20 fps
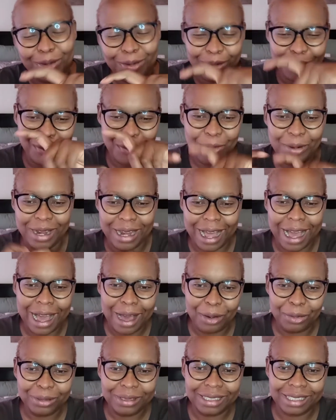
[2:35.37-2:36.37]
when I
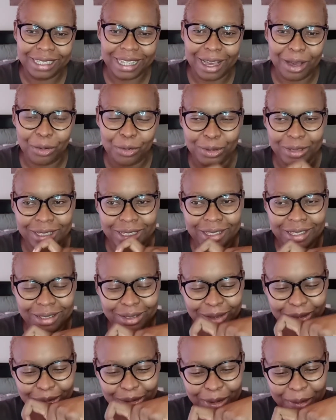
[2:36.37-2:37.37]
was young, we
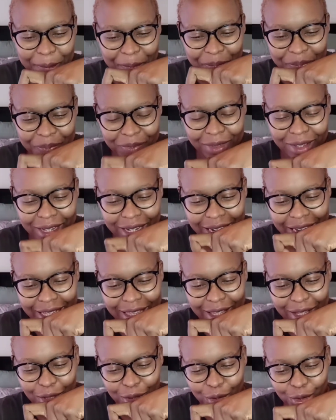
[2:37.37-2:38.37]
still, like, they
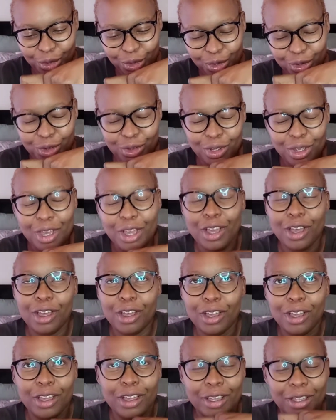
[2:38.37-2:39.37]
used
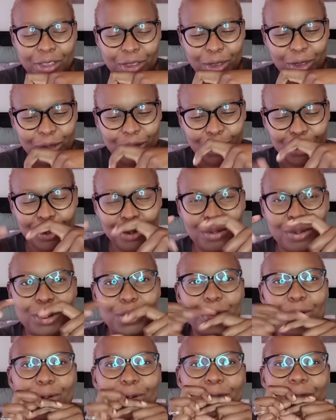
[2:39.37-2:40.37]
the, what do you
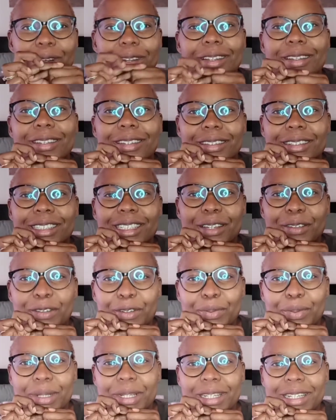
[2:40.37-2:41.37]
call, safety
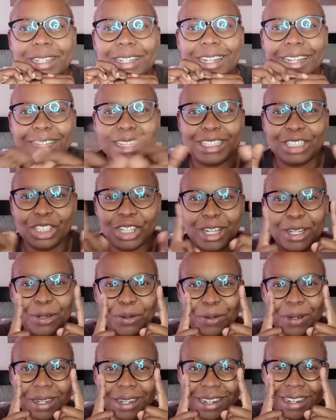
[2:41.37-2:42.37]
pin, like the giant
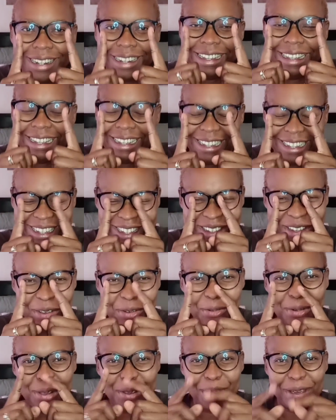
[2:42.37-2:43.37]
one,
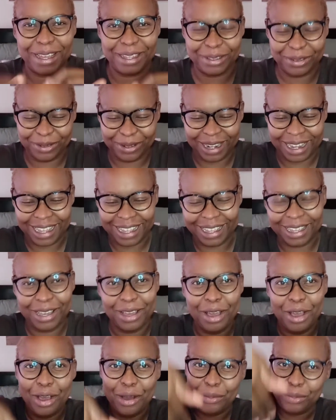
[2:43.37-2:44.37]
where you had to, like,
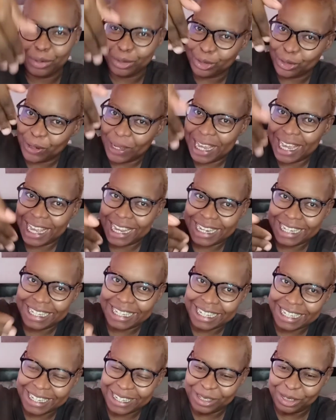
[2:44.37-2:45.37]
put your hand
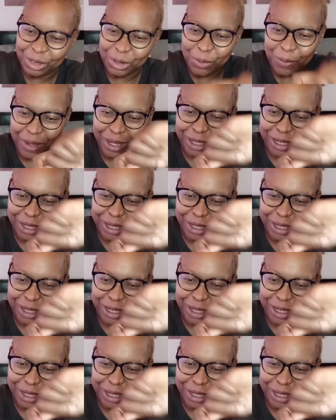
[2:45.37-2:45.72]
in to make